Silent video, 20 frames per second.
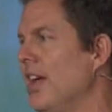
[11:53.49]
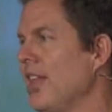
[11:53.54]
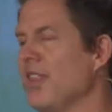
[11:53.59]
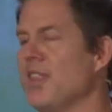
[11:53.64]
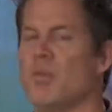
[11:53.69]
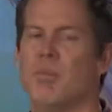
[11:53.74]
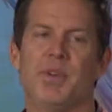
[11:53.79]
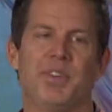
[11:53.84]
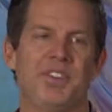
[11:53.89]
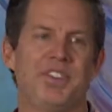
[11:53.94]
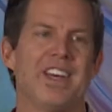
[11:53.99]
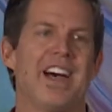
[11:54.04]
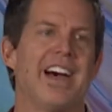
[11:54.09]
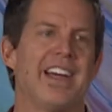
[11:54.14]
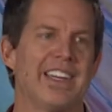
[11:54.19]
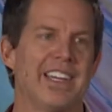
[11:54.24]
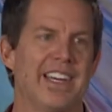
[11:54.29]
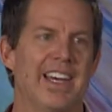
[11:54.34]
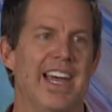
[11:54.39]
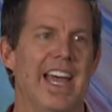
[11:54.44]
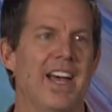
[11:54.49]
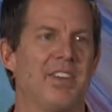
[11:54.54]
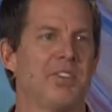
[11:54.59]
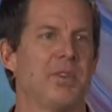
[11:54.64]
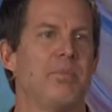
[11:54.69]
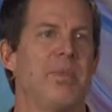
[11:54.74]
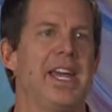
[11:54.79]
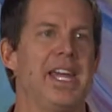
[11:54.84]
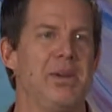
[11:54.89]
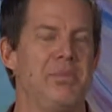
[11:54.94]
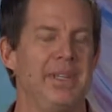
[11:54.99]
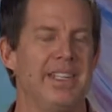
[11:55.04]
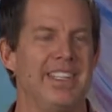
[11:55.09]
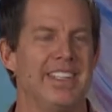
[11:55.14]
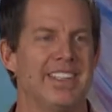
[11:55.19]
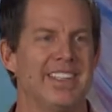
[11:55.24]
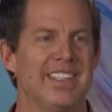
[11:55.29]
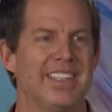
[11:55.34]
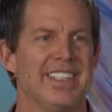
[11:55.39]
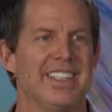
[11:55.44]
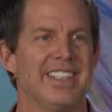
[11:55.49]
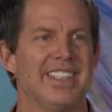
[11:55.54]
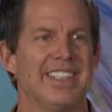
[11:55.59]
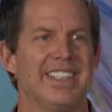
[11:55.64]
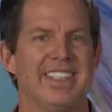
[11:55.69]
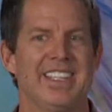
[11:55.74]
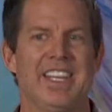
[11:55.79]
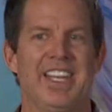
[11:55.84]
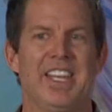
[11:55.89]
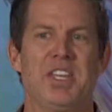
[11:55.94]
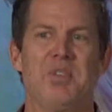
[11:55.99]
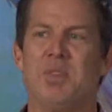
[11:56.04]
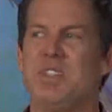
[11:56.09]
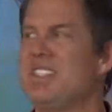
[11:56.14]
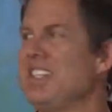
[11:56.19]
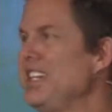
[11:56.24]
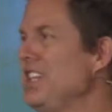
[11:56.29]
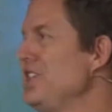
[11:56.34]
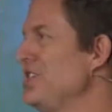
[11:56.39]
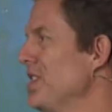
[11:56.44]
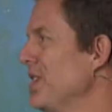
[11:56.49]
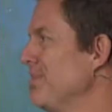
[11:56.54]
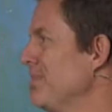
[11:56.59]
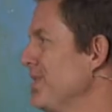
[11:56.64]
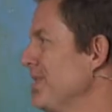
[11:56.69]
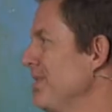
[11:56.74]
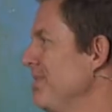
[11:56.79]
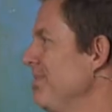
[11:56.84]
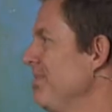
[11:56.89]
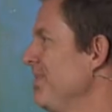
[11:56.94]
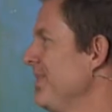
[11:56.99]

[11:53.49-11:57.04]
the Messiah as a baby. And they went to Egypt.